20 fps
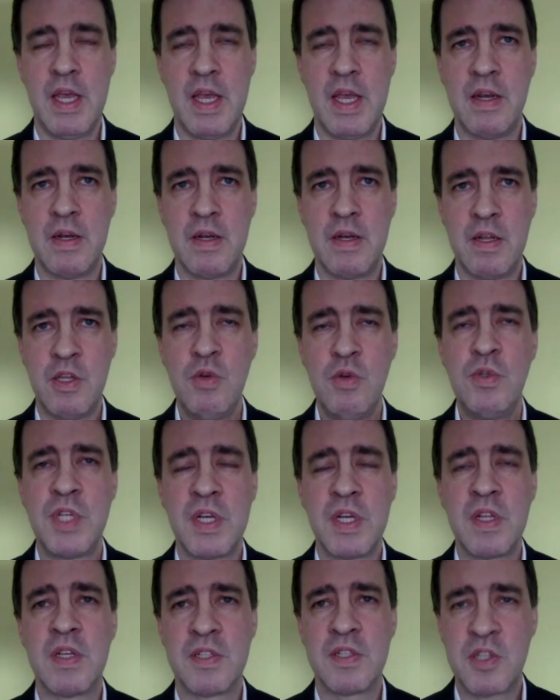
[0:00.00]
in
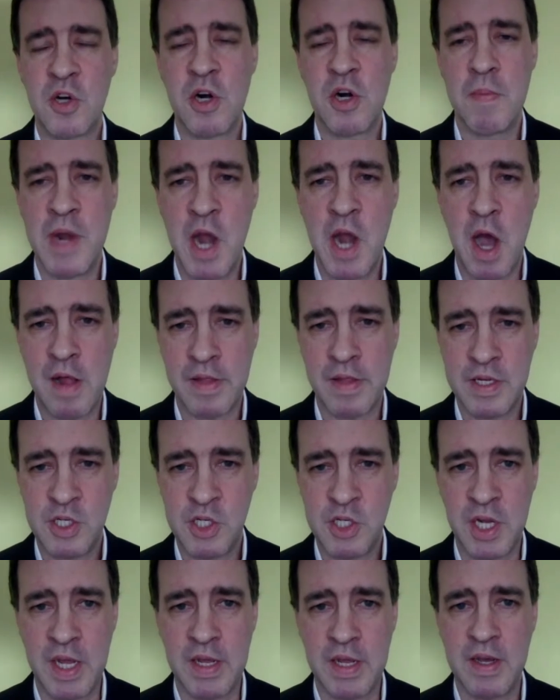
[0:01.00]
using this
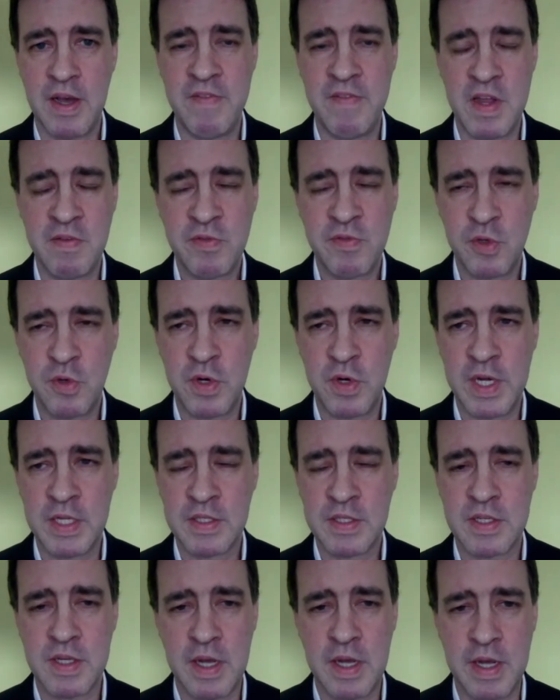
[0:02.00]
terminology of
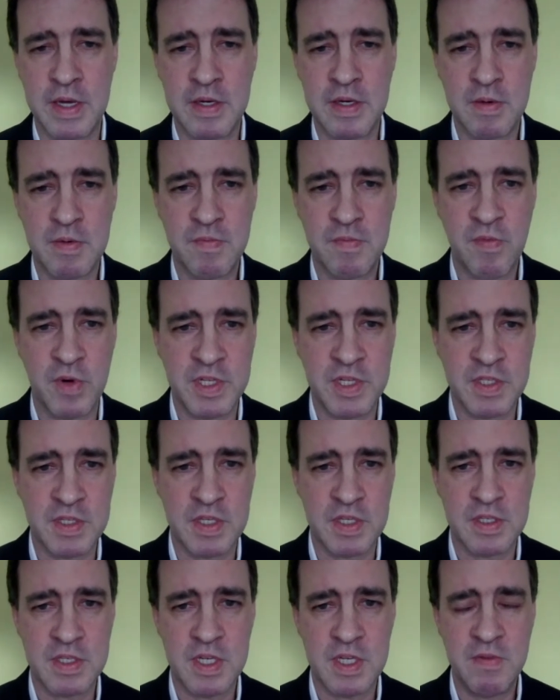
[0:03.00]
influence and, for
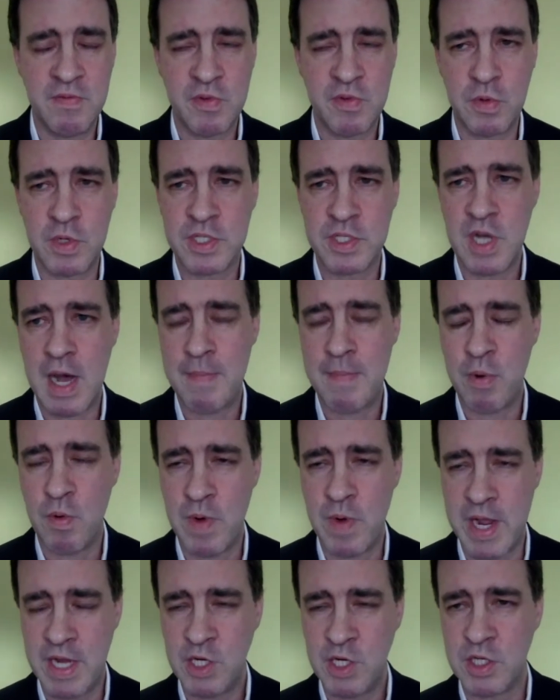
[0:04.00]
instance, influence
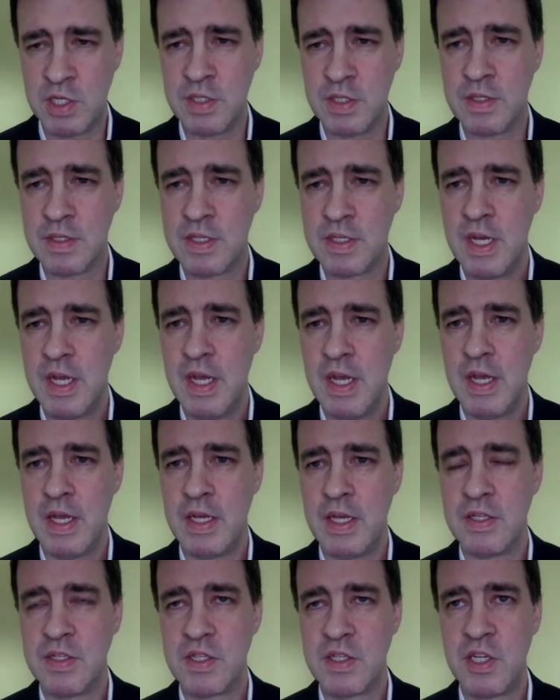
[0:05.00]
operations
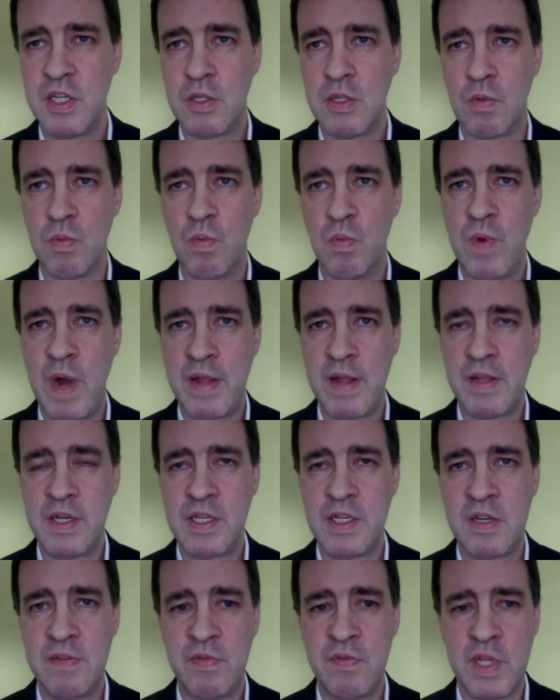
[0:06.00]
is still
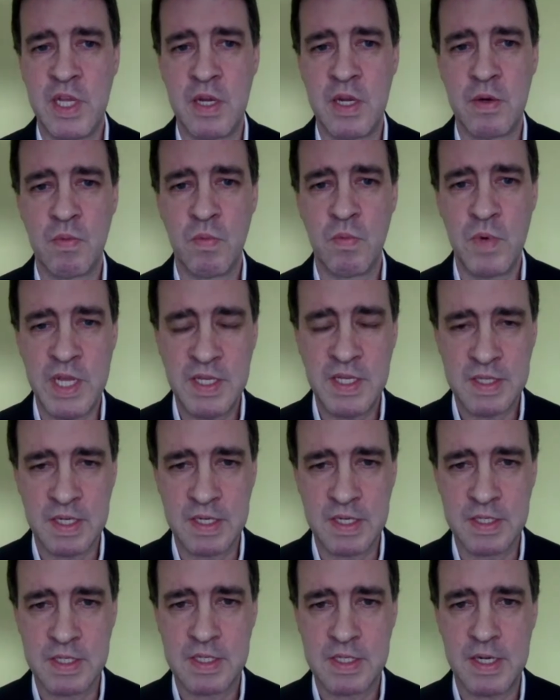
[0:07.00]
relatively
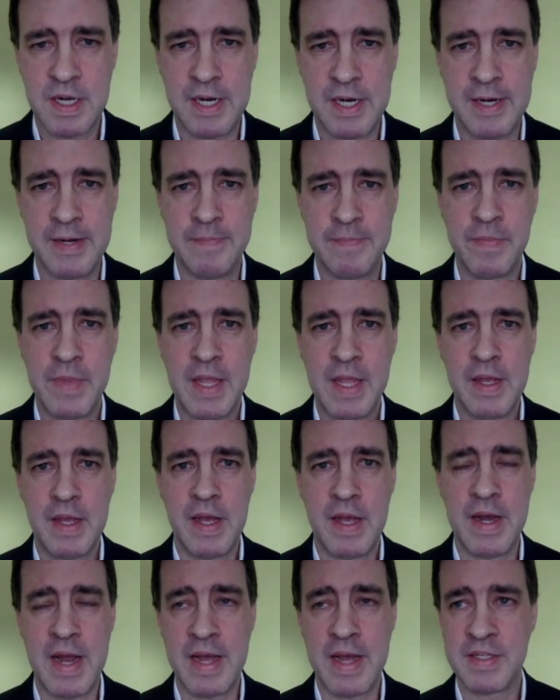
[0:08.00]
recent. And
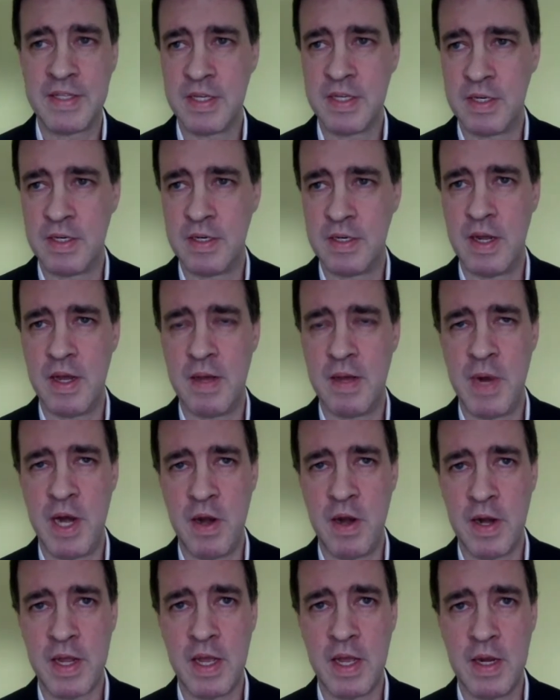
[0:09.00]
as an
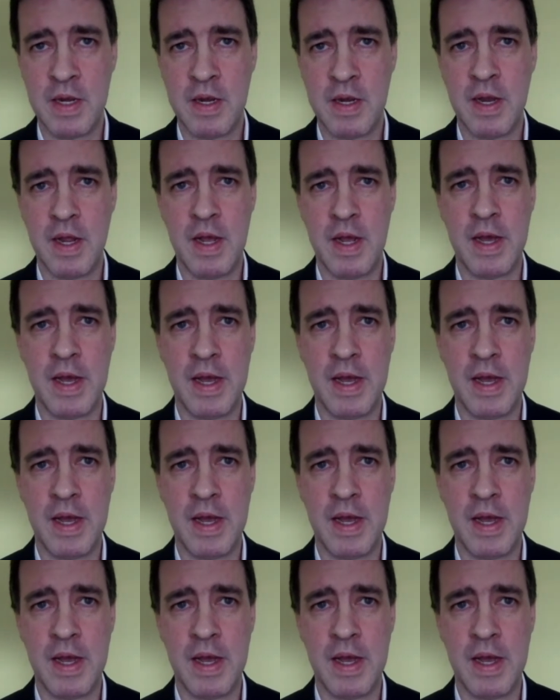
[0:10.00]
American